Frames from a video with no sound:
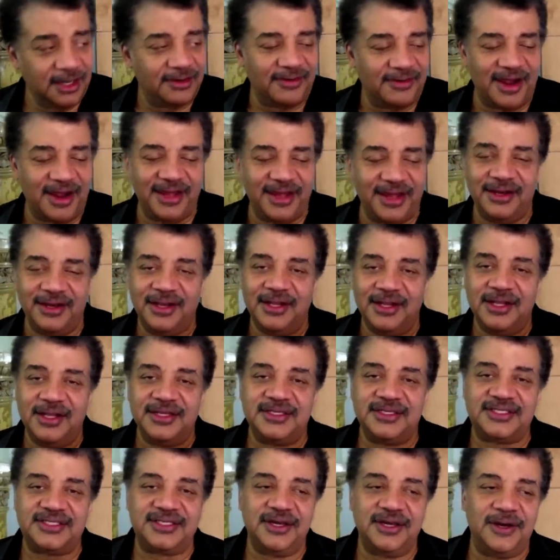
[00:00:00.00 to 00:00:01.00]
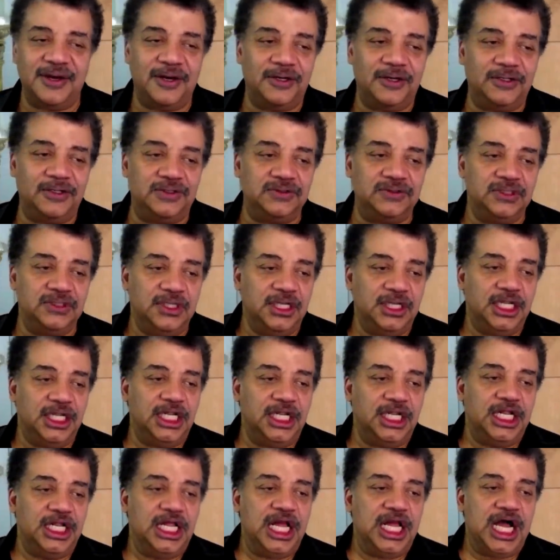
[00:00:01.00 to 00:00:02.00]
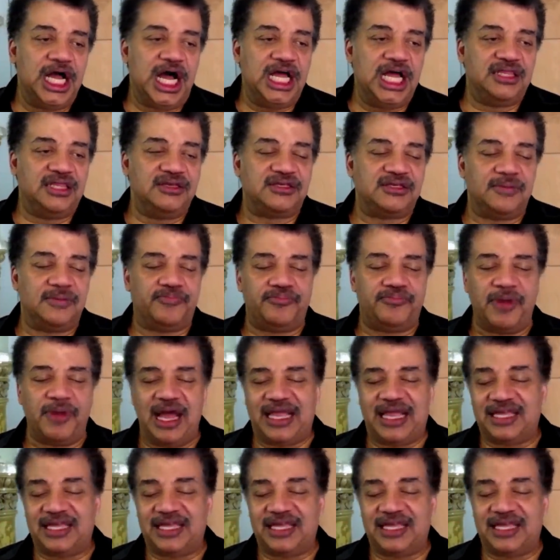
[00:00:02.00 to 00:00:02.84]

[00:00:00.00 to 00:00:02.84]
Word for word: right? So I